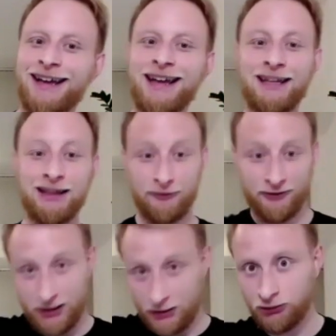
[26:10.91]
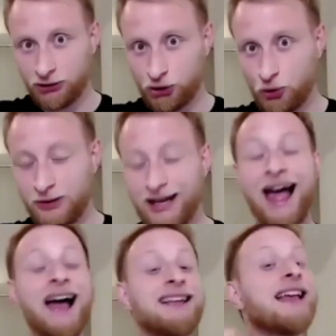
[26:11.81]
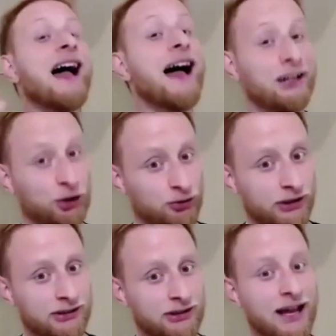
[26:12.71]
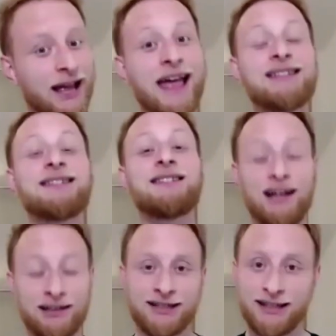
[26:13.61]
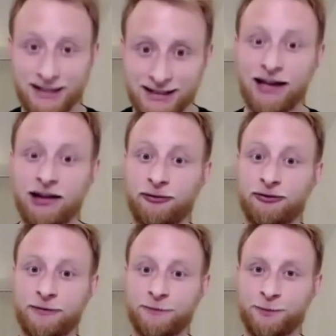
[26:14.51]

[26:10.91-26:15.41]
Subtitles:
in the field to be as accurate as dance itself.